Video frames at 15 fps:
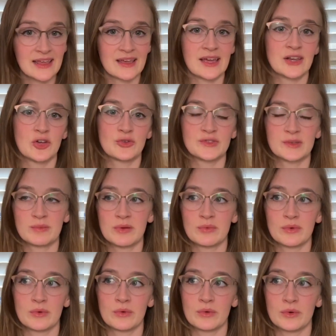like I know some
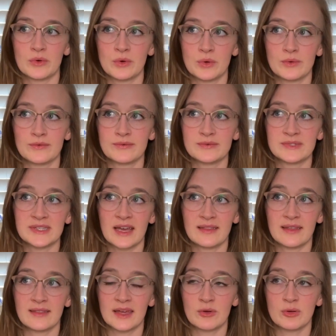people who've
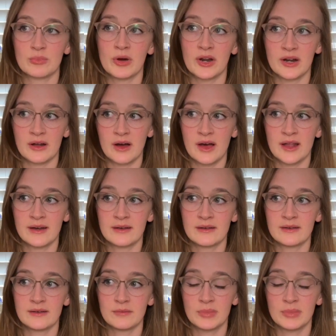said that they would put it on,